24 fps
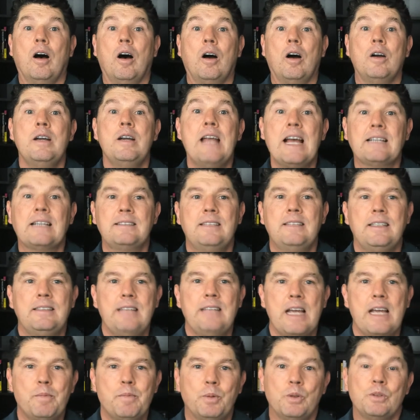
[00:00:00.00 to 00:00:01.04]
Our next
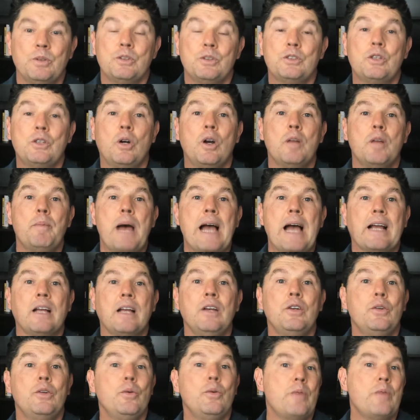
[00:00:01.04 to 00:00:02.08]
example started back in
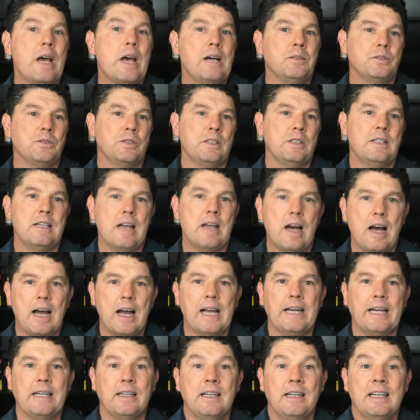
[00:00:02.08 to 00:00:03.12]

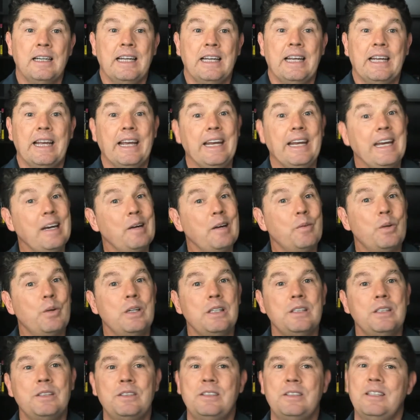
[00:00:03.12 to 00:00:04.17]
2009, and it
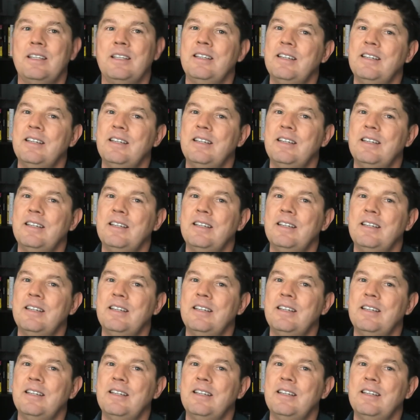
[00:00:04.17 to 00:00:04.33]
was